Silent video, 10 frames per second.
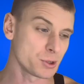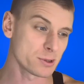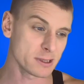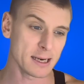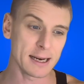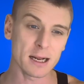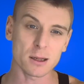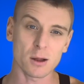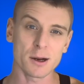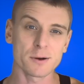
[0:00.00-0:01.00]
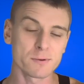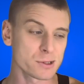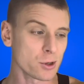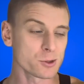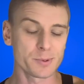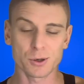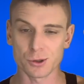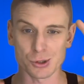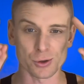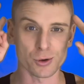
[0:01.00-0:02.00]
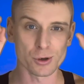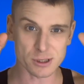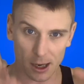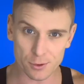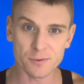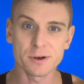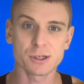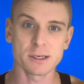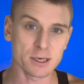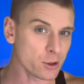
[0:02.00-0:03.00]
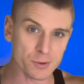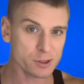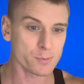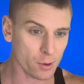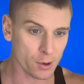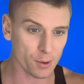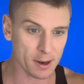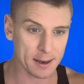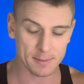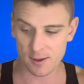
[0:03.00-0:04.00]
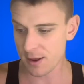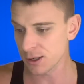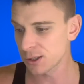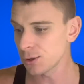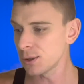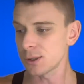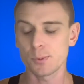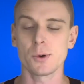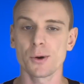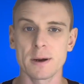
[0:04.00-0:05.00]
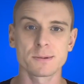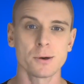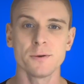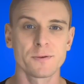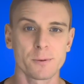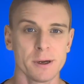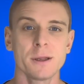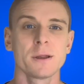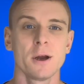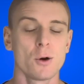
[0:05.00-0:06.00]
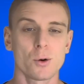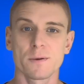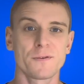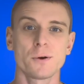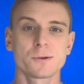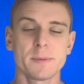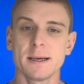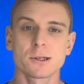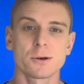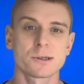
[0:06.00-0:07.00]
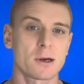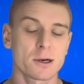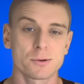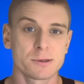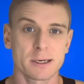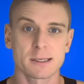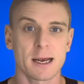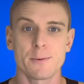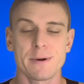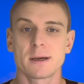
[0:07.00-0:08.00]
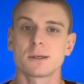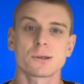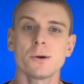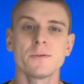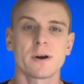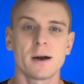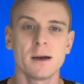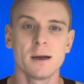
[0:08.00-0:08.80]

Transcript: You'll see an incline of results because you're tunnel visioned in on this program, and then as soon as the program's over with, or the first meso cycle 6 to 8 weeks is over,